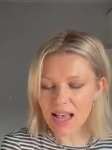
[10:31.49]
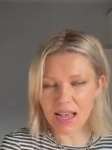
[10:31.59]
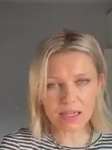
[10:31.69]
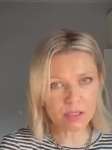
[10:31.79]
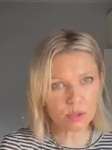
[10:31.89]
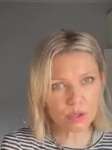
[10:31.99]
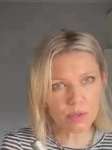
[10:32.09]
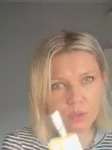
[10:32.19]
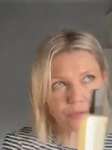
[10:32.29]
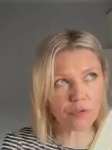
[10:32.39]
and it's also
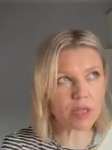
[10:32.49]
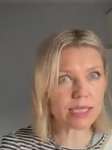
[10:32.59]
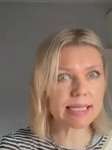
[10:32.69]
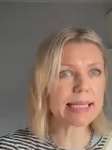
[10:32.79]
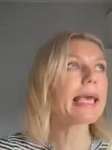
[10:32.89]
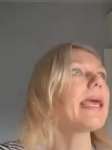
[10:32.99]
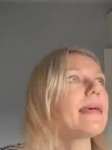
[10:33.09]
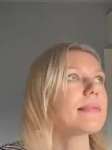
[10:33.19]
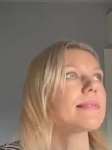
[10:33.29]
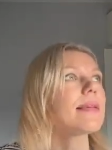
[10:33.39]
good for the
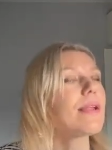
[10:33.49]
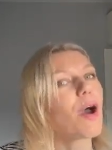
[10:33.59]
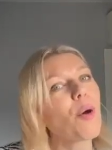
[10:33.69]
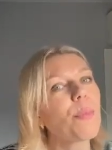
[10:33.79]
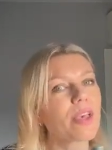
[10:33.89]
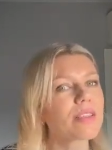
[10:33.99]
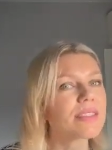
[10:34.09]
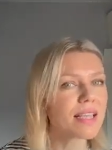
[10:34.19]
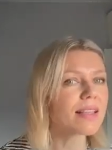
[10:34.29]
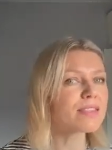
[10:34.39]
kids, you know,
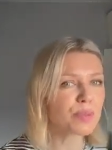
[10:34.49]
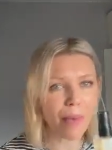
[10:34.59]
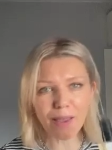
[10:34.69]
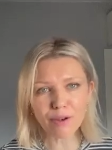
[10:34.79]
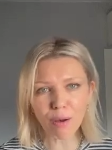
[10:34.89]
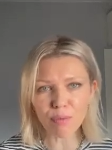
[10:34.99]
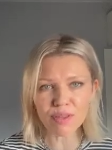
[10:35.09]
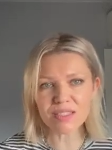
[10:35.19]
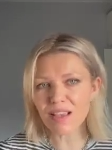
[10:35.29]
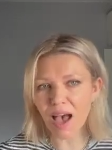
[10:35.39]
because kids sweat all
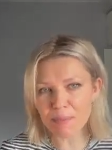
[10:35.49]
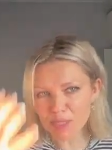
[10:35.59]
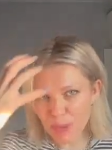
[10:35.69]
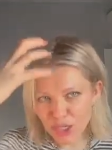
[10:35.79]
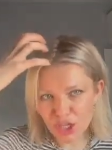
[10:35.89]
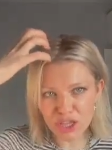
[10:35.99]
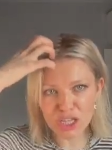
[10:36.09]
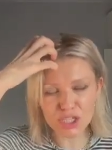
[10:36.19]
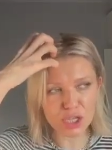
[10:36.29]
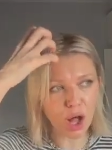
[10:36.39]
the time, especially
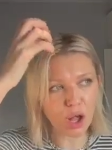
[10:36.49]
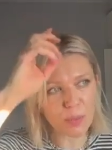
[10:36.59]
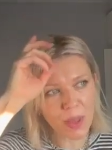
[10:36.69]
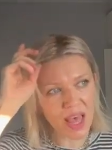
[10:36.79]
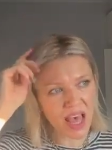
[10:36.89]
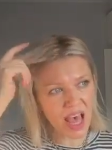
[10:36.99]
their scalp,